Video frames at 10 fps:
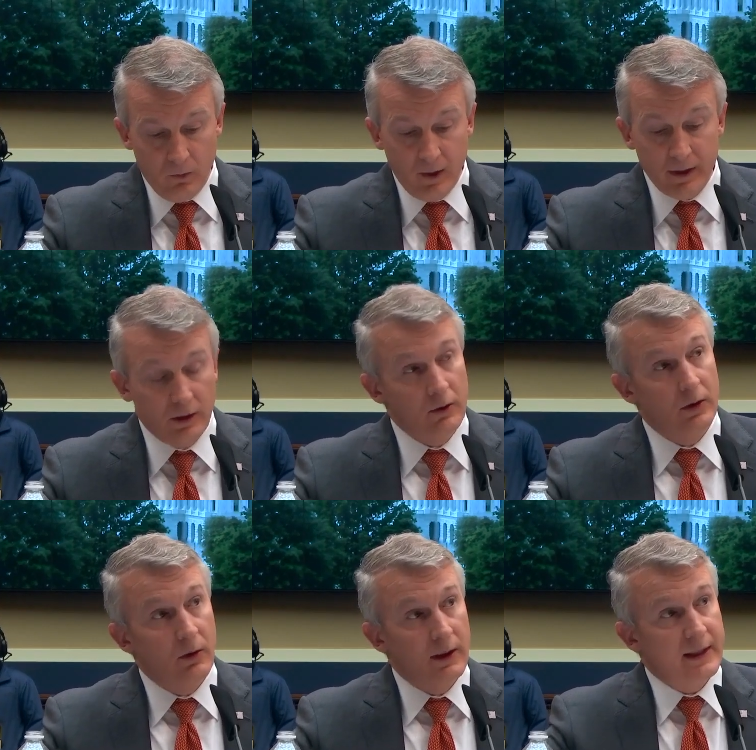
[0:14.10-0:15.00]
We knew
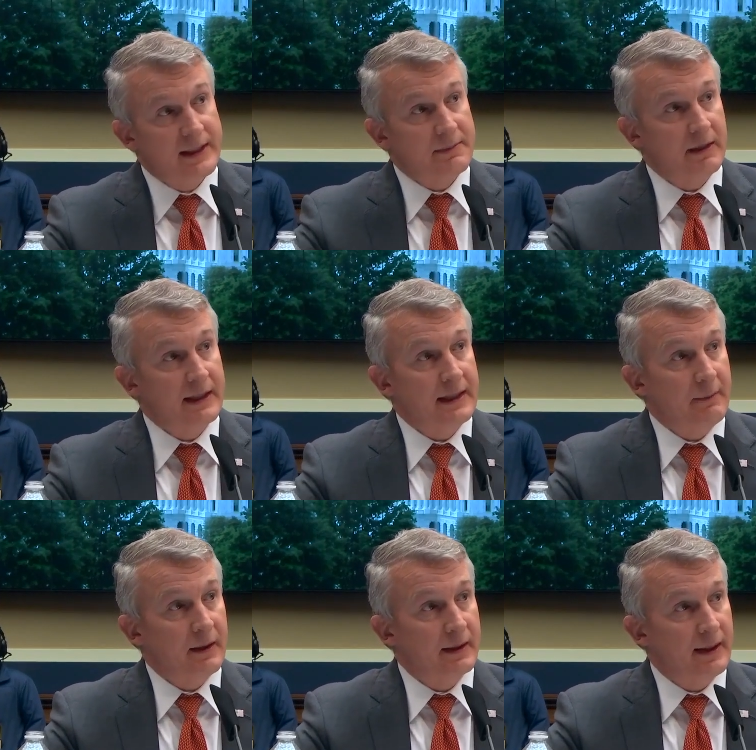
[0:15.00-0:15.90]
going into this
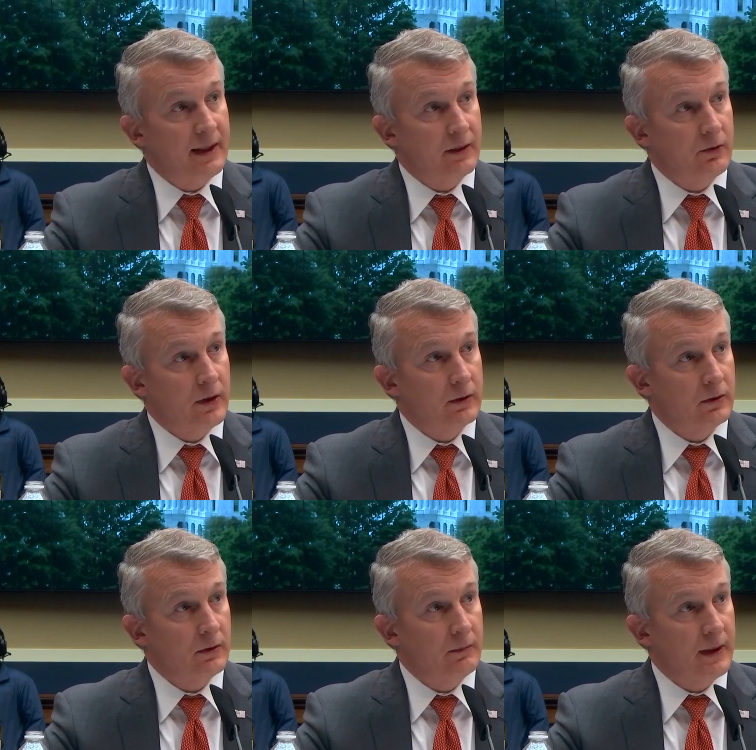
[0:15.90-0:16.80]
pandemic that
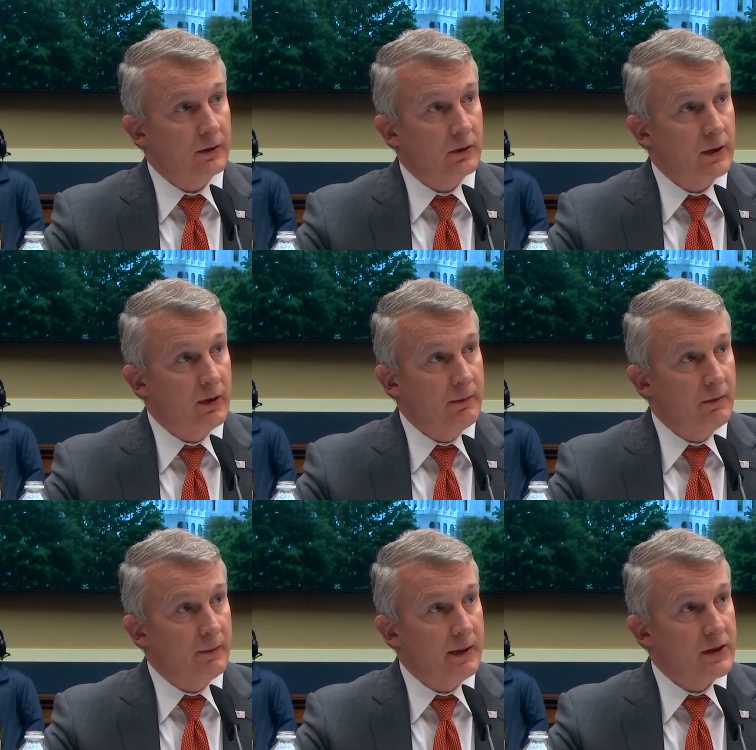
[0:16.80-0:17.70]
critical medical
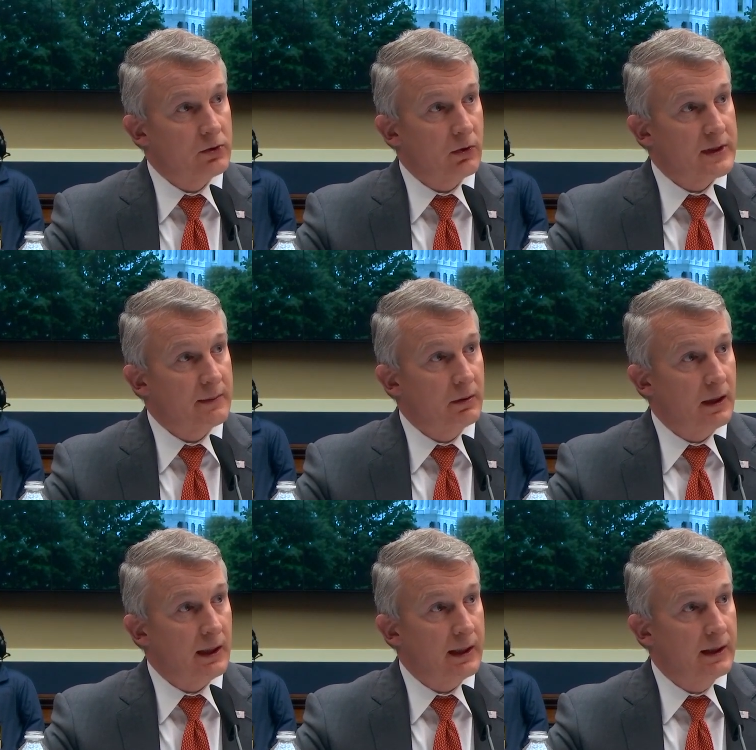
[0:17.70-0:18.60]
equipment would be in short
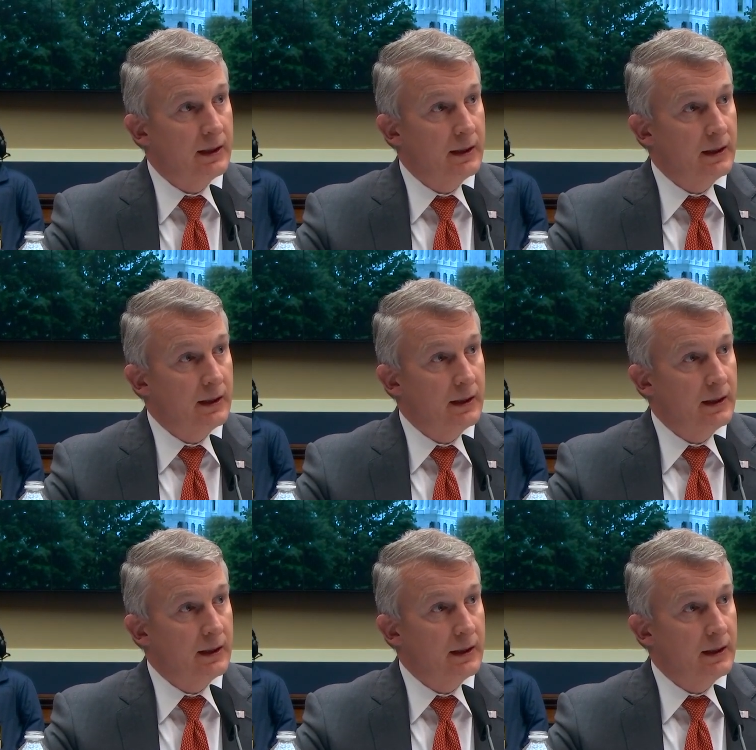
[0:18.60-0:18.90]
supply.